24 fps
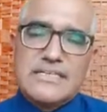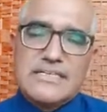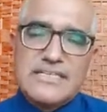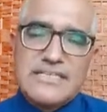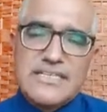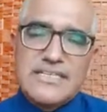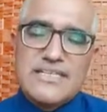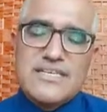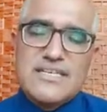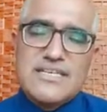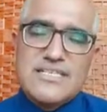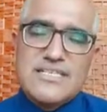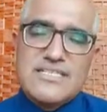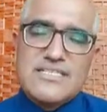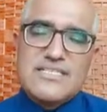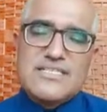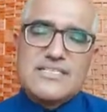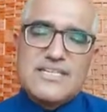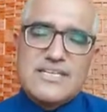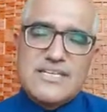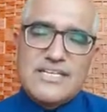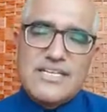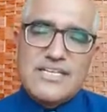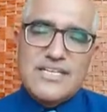decreasing
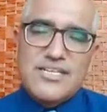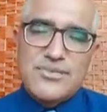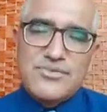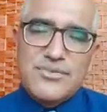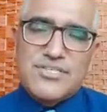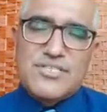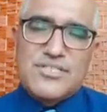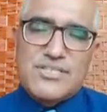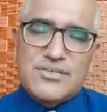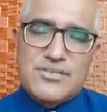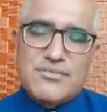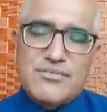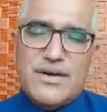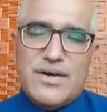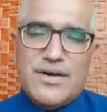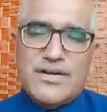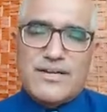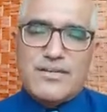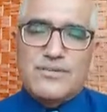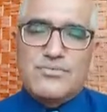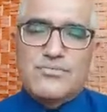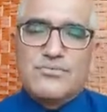the elevation of arch.